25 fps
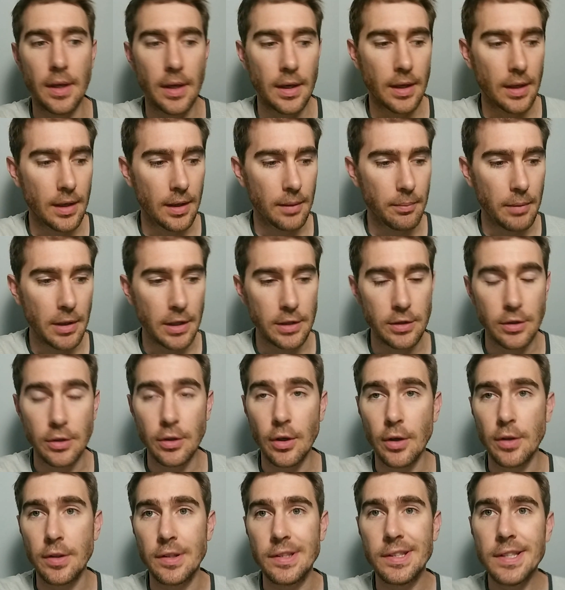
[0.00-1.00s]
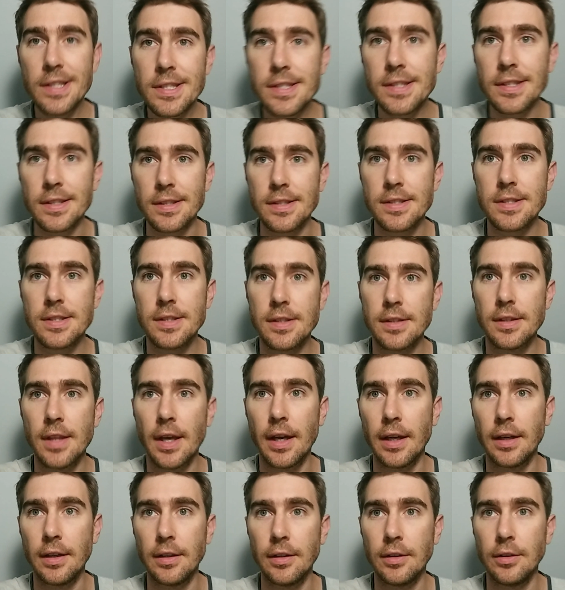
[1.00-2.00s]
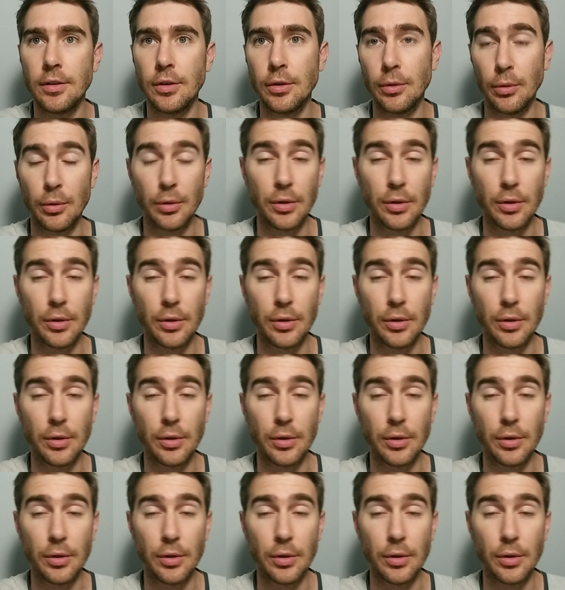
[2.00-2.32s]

um, and you know the distance that you,